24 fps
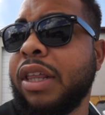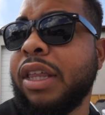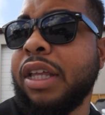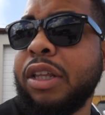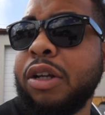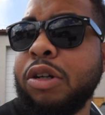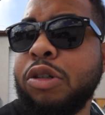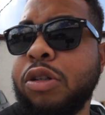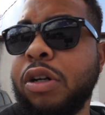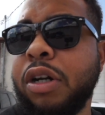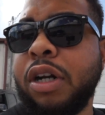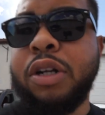I
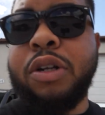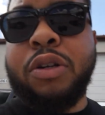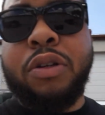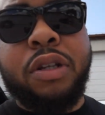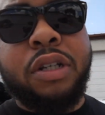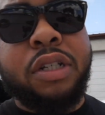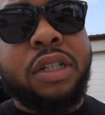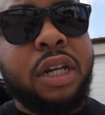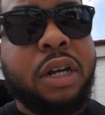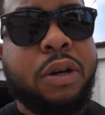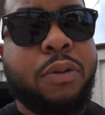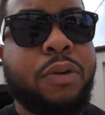think they're trying to do
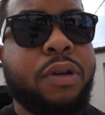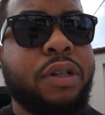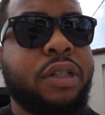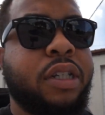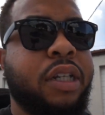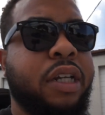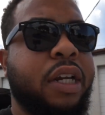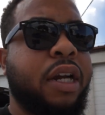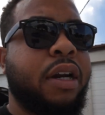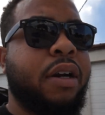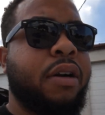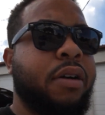this like
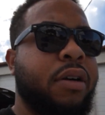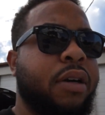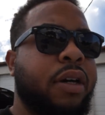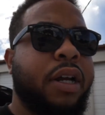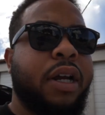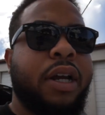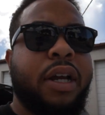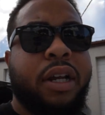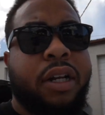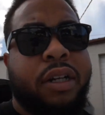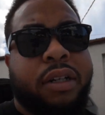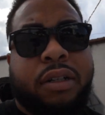once a year,
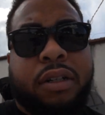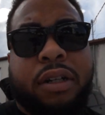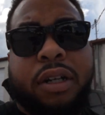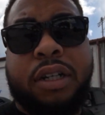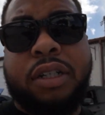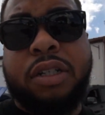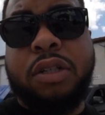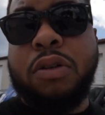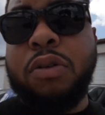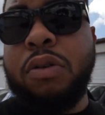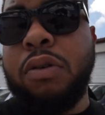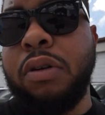and
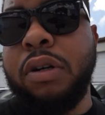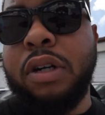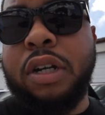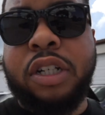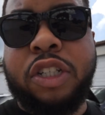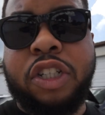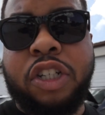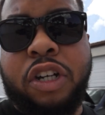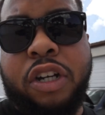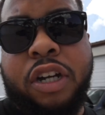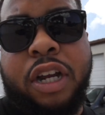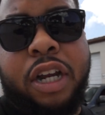it's cool
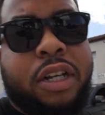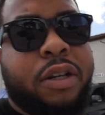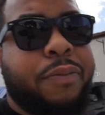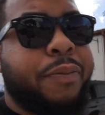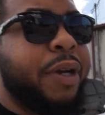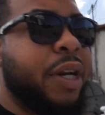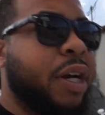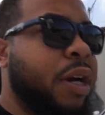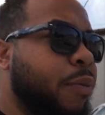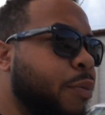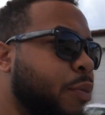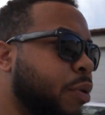because you get to
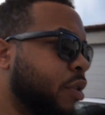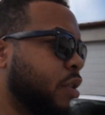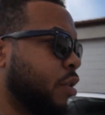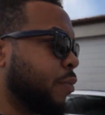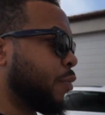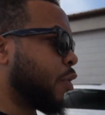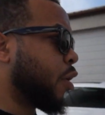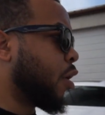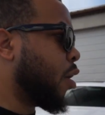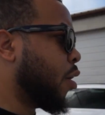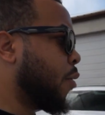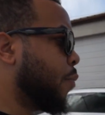meet up with
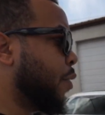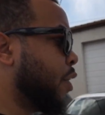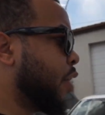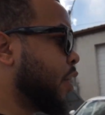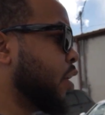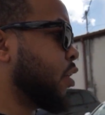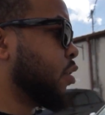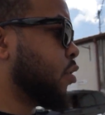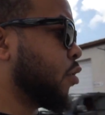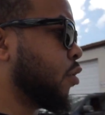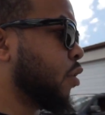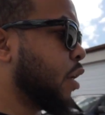some car
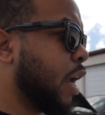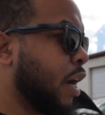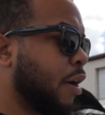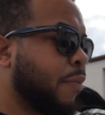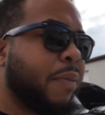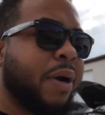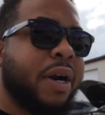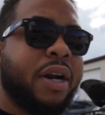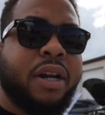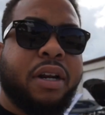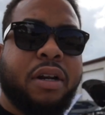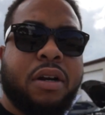buddies or
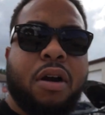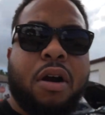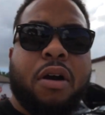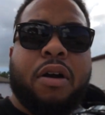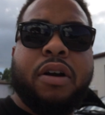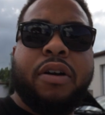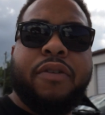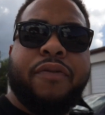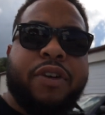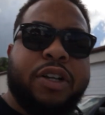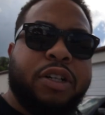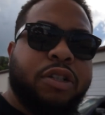like-minded
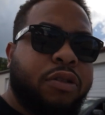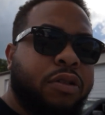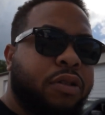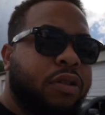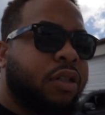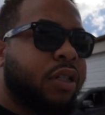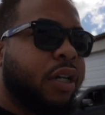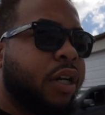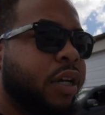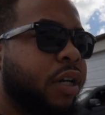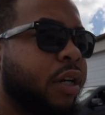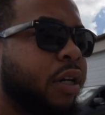car
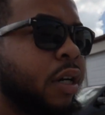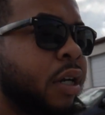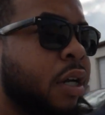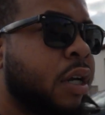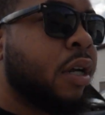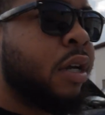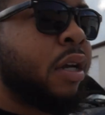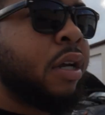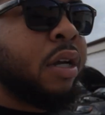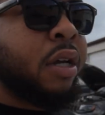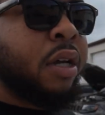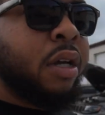individuals
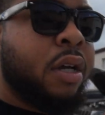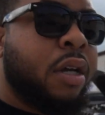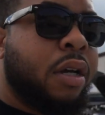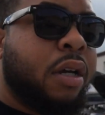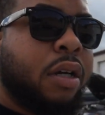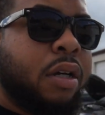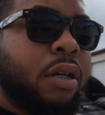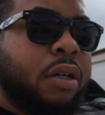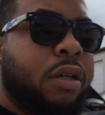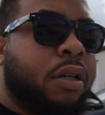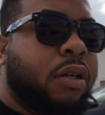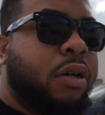
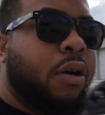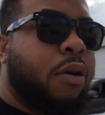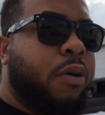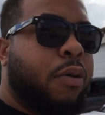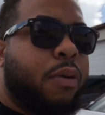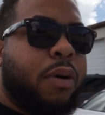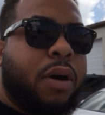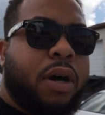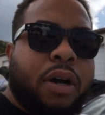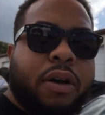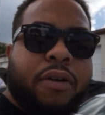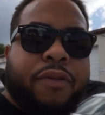and
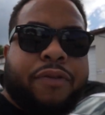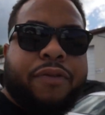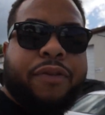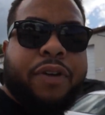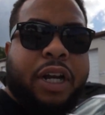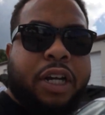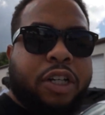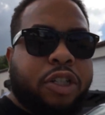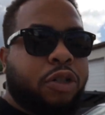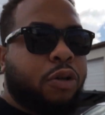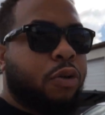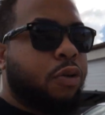go
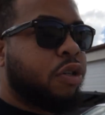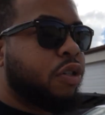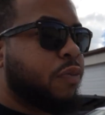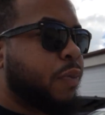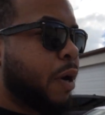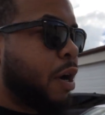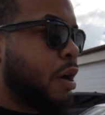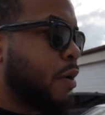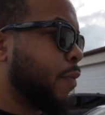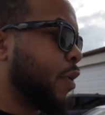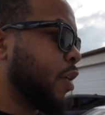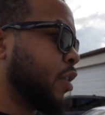flex your
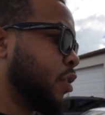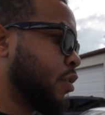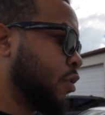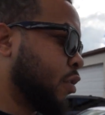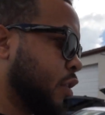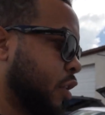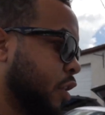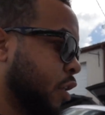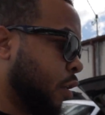horsepower muscles, you